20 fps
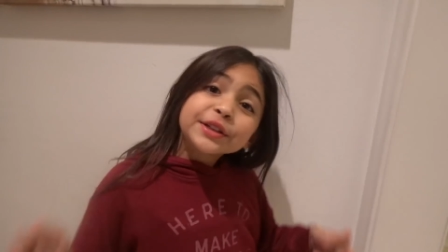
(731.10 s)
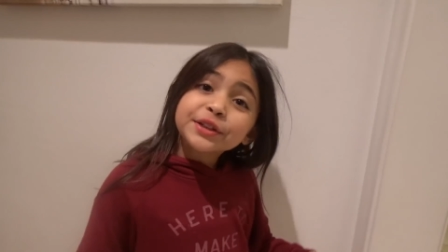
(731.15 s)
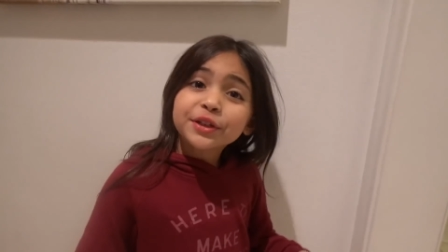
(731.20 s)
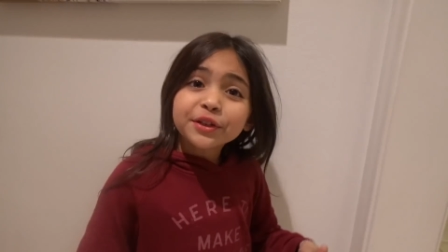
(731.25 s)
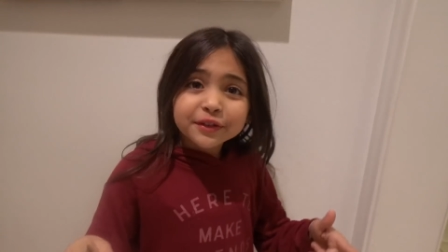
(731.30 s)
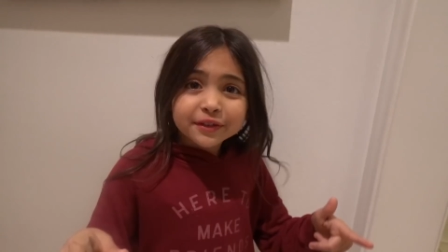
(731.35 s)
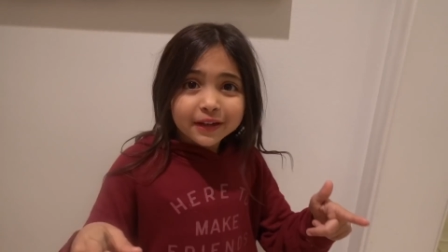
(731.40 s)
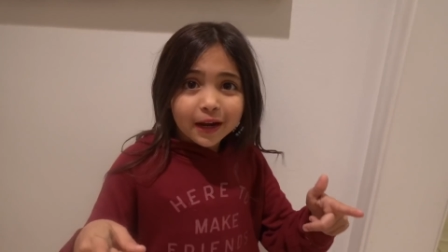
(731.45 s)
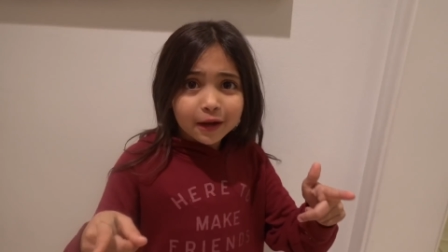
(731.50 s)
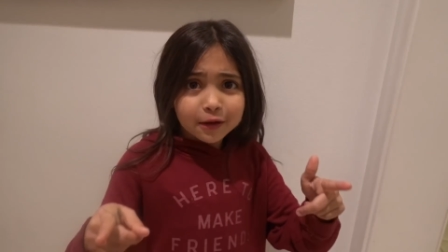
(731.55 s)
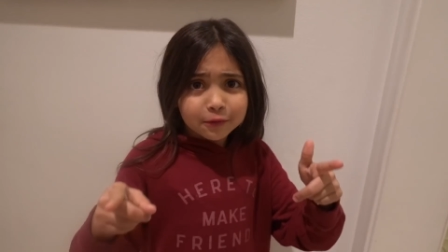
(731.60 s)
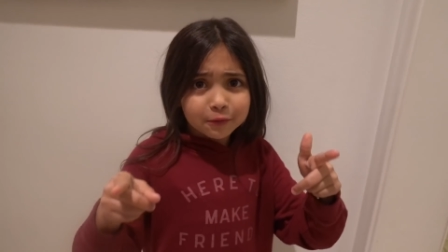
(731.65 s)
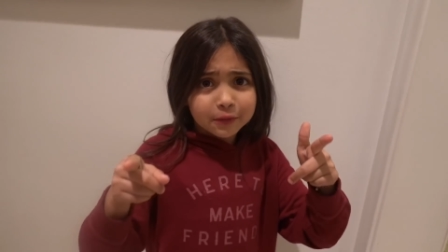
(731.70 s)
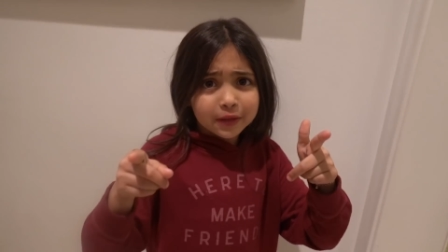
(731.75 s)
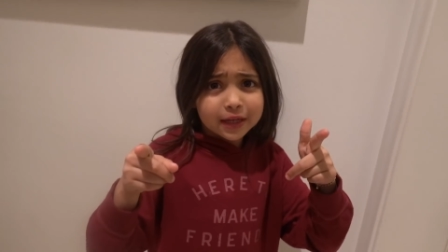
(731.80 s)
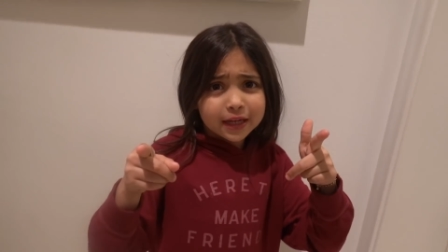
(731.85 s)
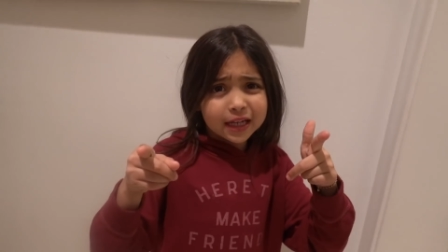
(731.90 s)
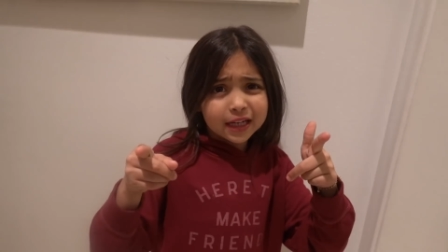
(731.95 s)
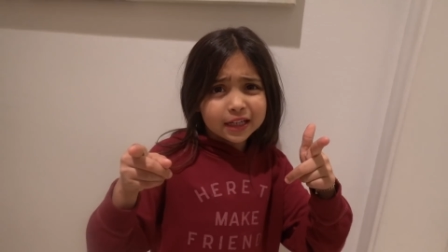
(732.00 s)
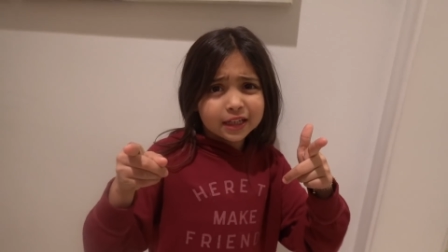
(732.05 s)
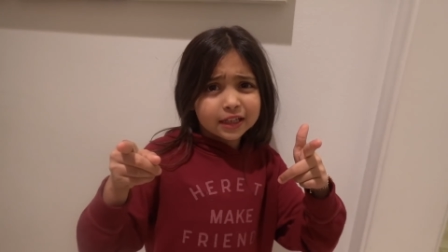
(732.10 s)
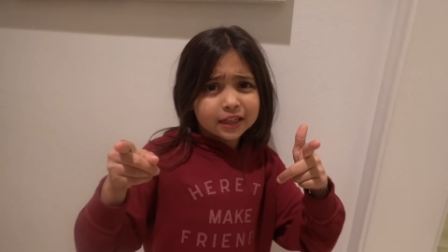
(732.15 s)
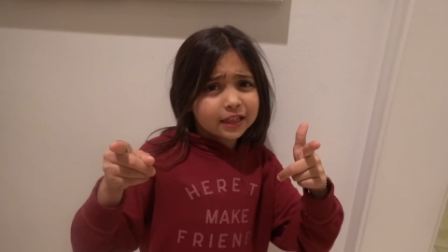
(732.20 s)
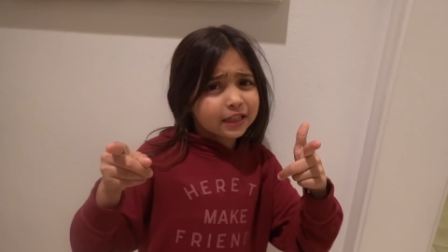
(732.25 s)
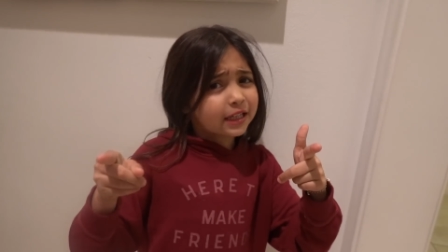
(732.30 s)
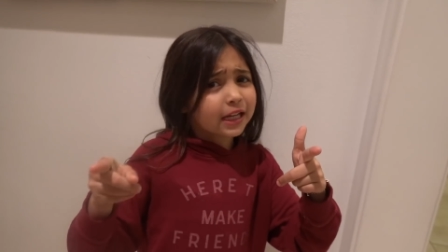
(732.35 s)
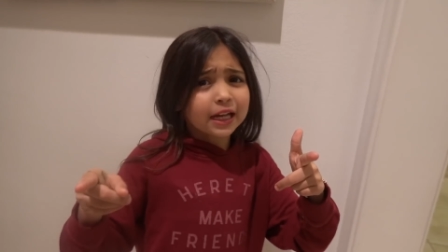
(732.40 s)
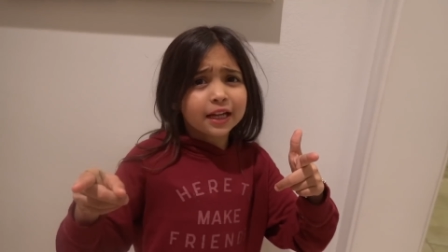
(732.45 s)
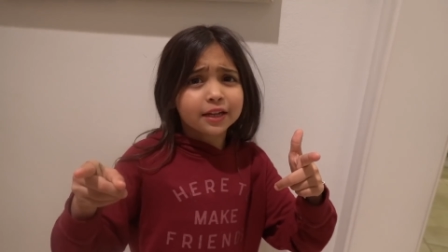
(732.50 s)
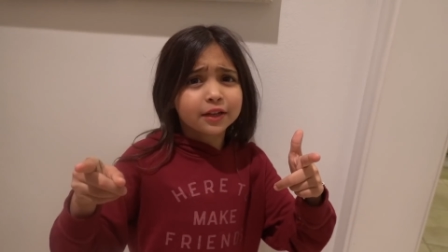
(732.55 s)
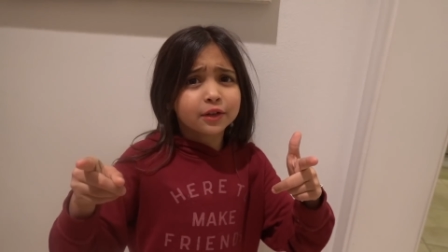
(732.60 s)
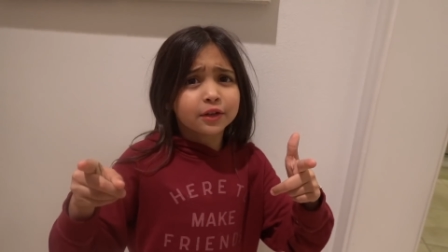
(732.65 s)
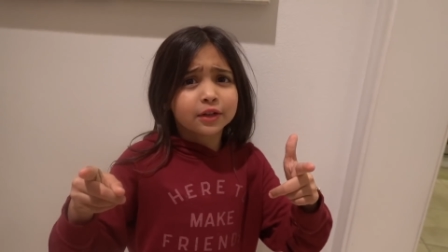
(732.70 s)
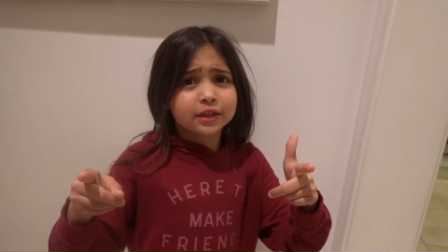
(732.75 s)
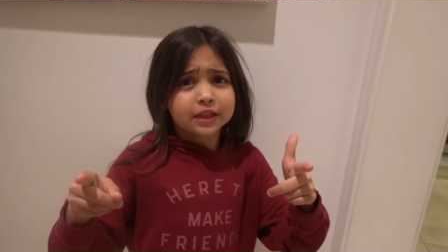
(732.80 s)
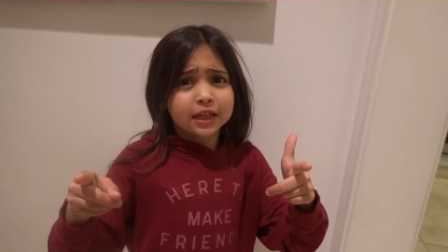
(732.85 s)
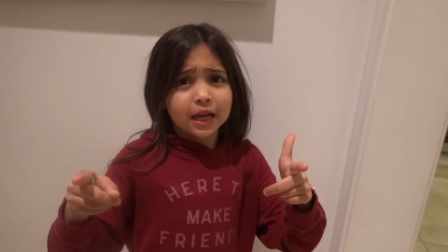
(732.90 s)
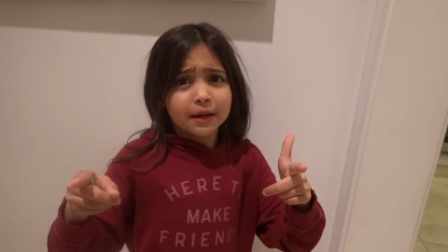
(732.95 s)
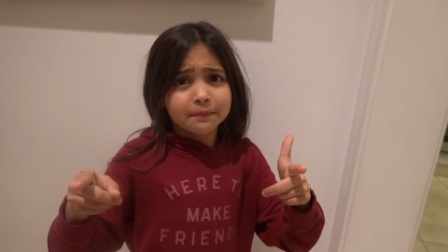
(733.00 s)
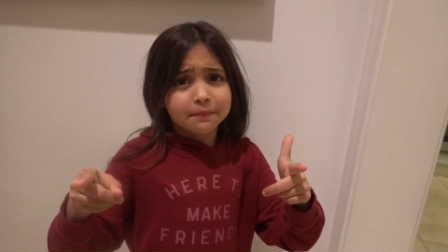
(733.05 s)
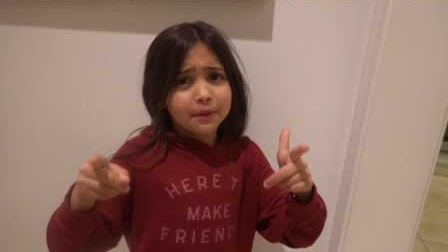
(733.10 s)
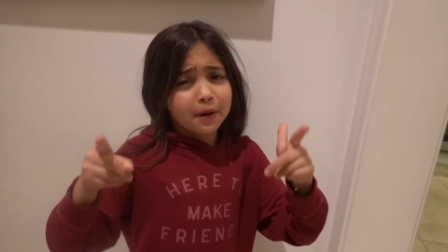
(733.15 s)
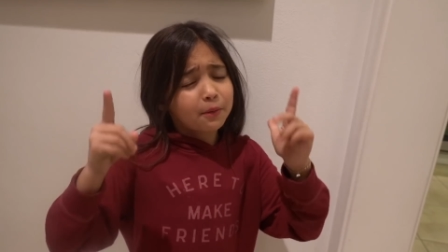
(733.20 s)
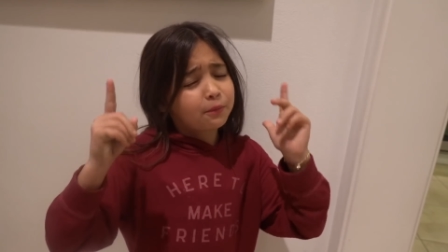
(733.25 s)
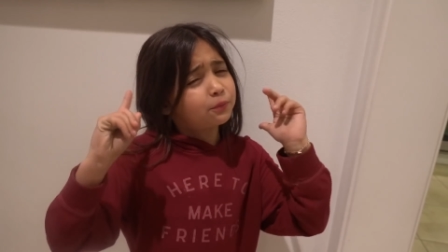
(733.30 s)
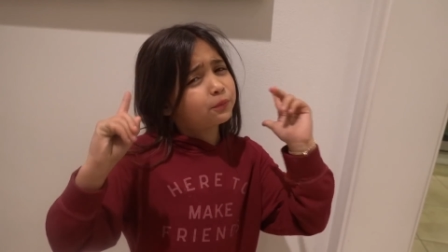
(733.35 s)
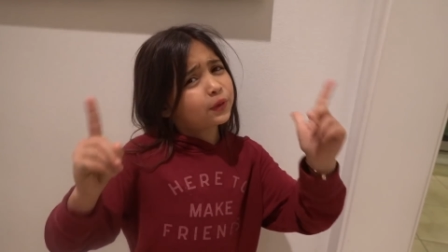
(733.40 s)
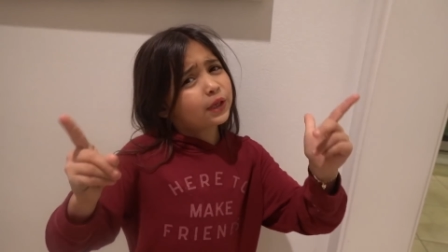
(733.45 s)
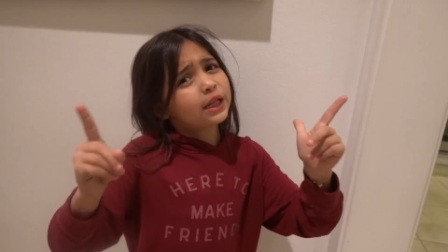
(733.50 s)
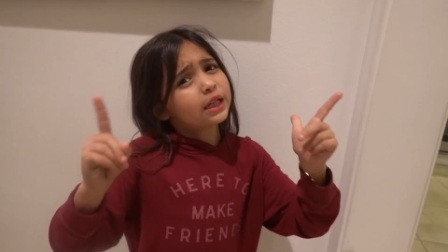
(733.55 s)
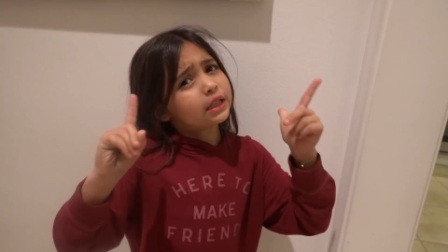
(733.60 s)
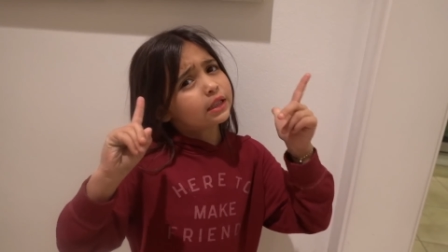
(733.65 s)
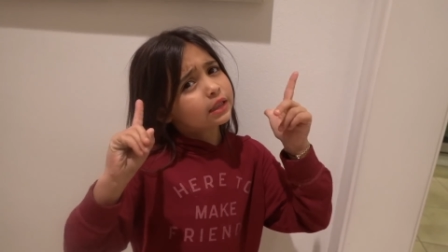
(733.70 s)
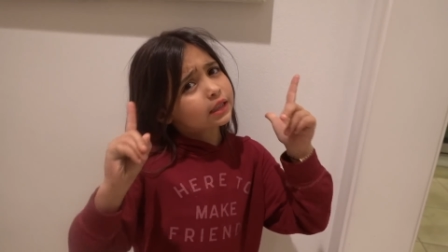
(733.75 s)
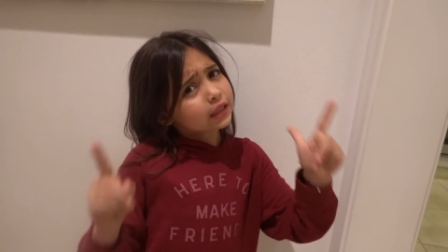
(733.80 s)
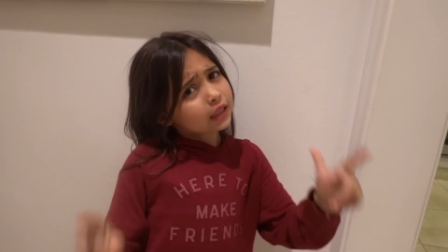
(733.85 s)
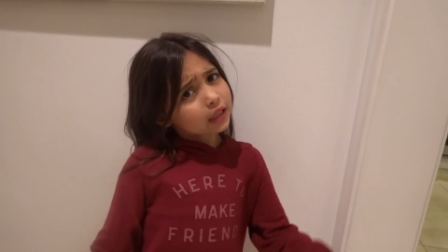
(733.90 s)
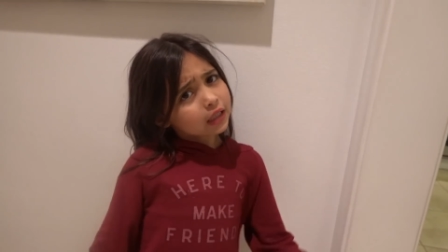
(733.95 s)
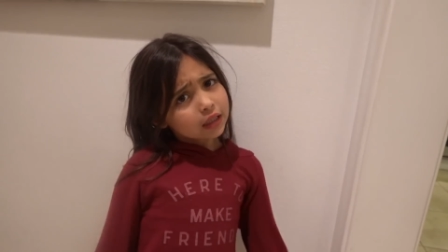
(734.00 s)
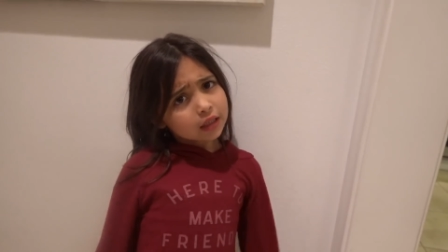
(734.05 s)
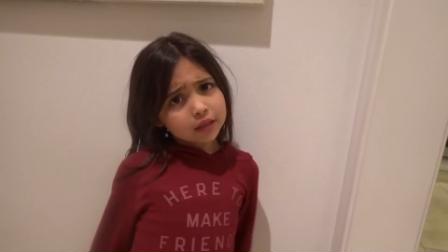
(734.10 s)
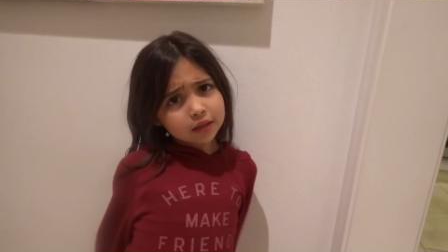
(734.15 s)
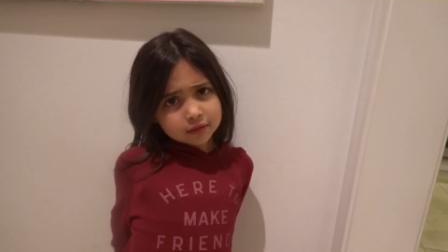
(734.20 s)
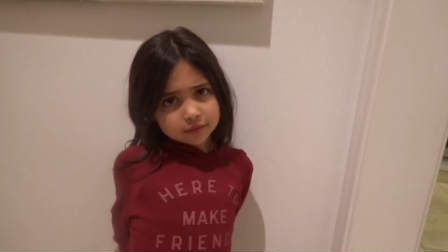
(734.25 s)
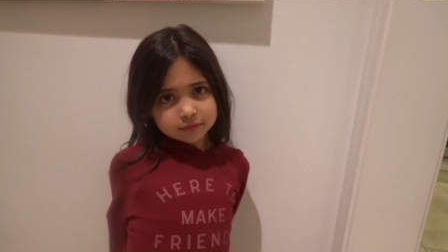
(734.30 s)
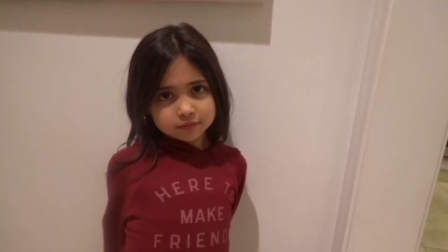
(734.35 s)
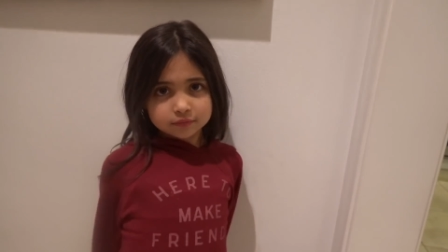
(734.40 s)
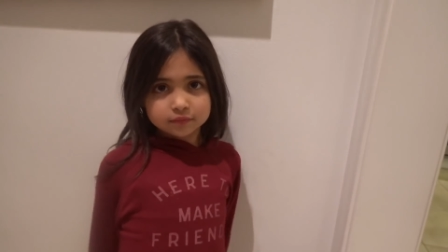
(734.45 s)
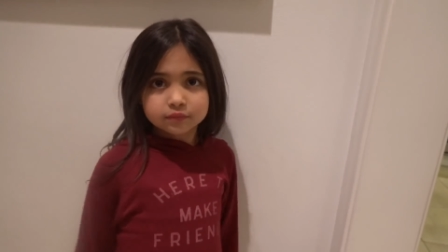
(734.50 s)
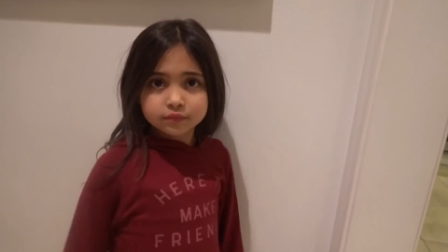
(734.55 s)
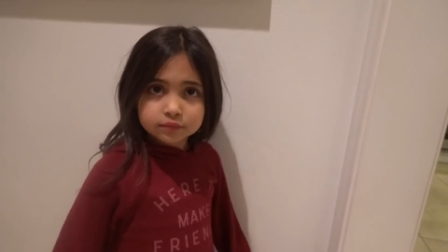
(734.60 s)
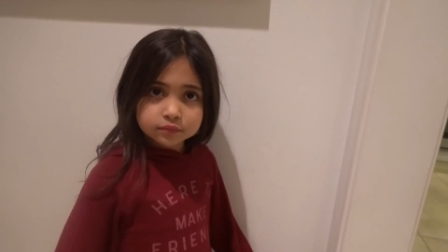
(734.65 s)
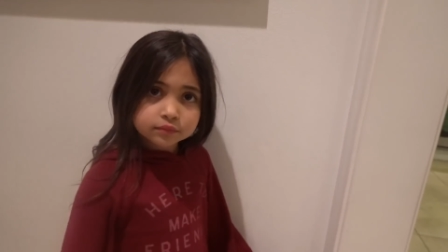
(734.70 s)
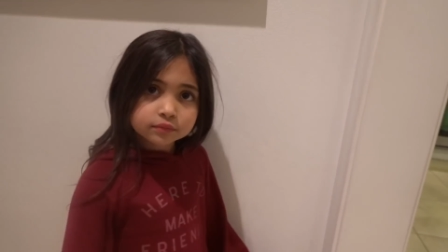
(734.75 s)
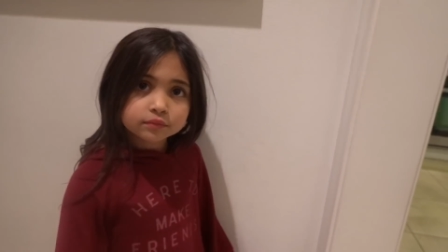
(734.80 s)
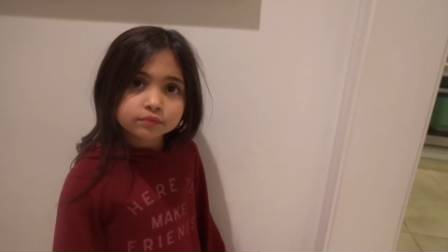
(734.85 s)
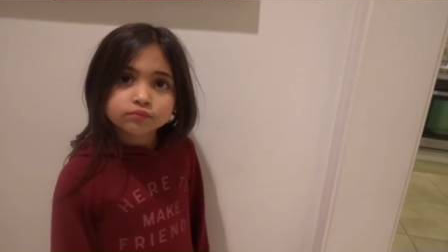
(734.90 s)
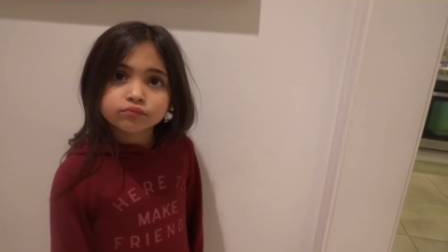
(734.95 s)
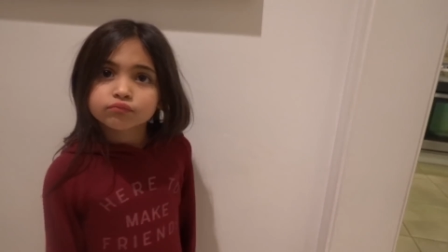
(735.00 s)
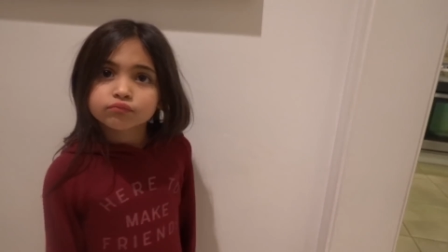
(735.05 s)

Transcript: you said we can get you again, but we did. And